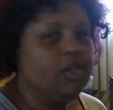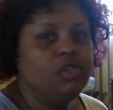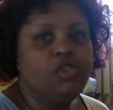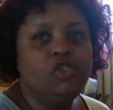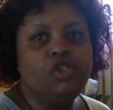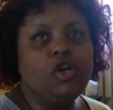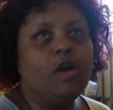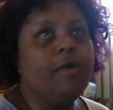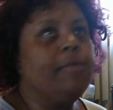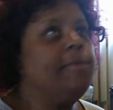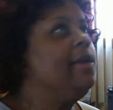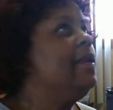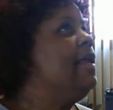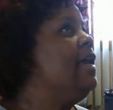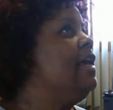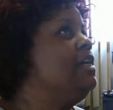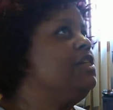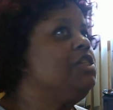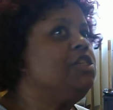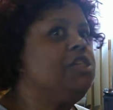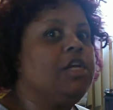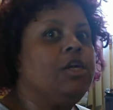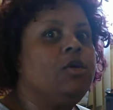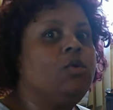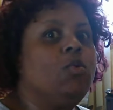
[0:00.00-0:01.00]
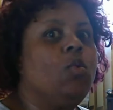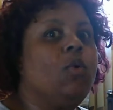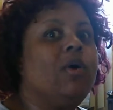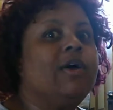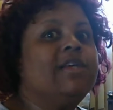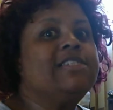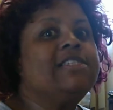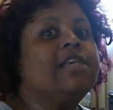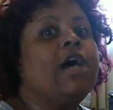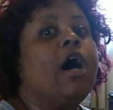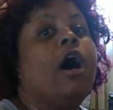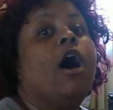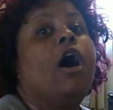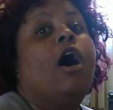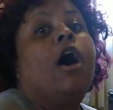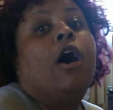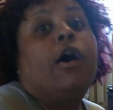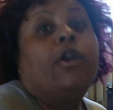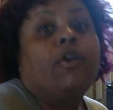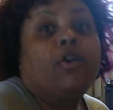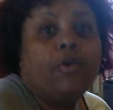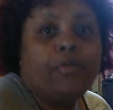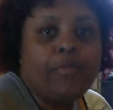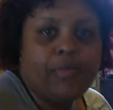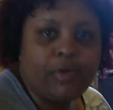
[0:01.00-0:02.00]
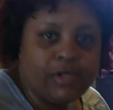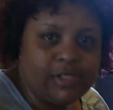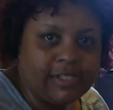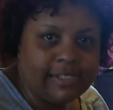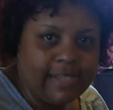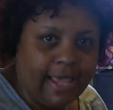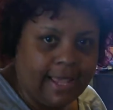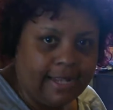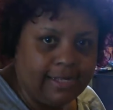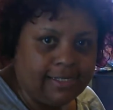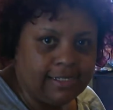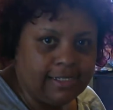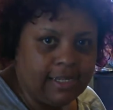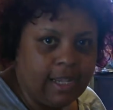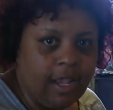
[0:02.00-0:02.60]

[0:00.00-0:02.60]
Germination was 100%.